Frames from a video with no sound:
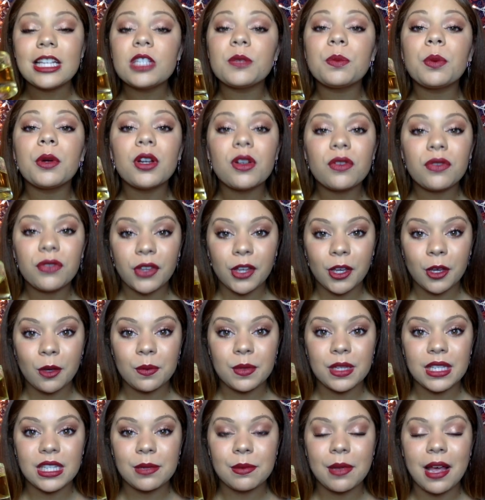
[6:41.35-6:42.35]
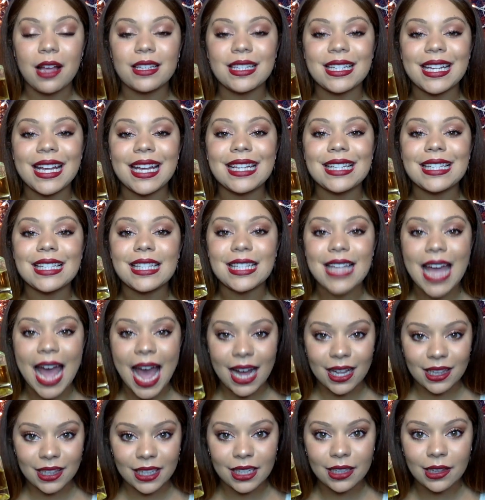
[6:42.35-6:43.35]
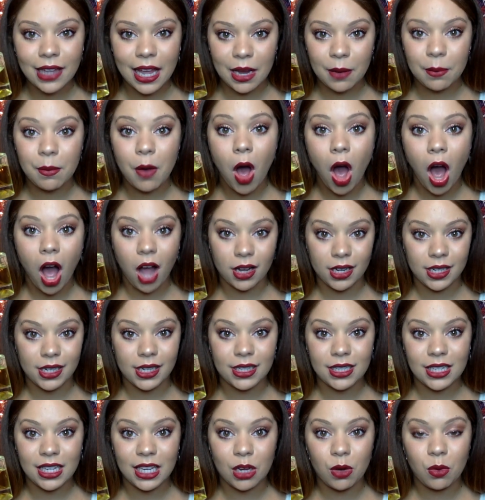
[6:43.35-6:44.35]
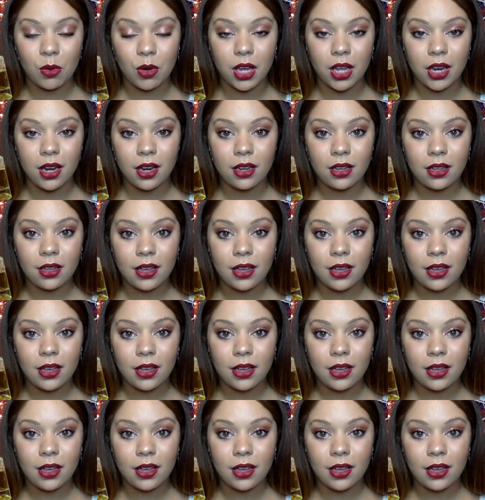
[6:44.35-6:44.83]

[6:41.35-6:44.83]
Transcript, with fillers: This perfume smells exactly like mahogany teak wood.